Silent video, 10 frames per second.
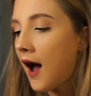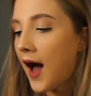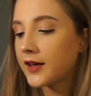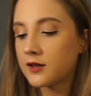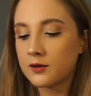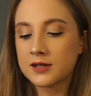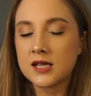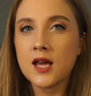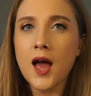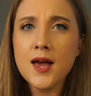I use
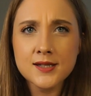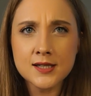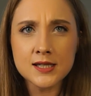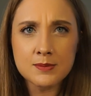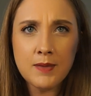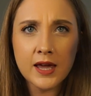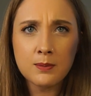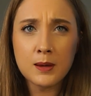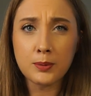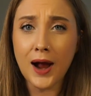the Essence
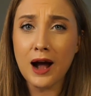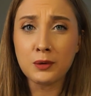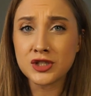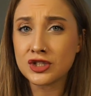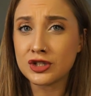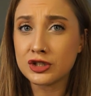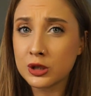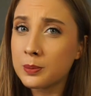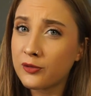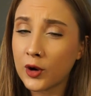Make Me Brow, which is a
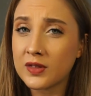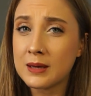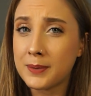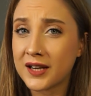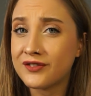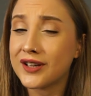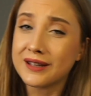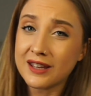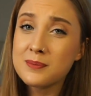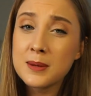dupe for the
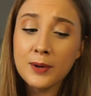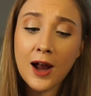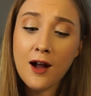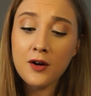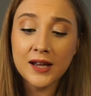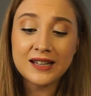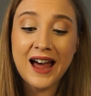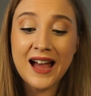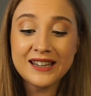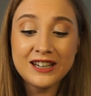Benefit Give Me Brow, and
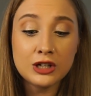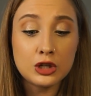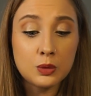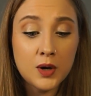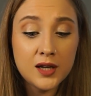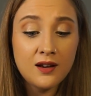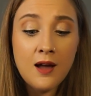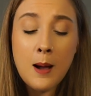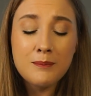I need a new one.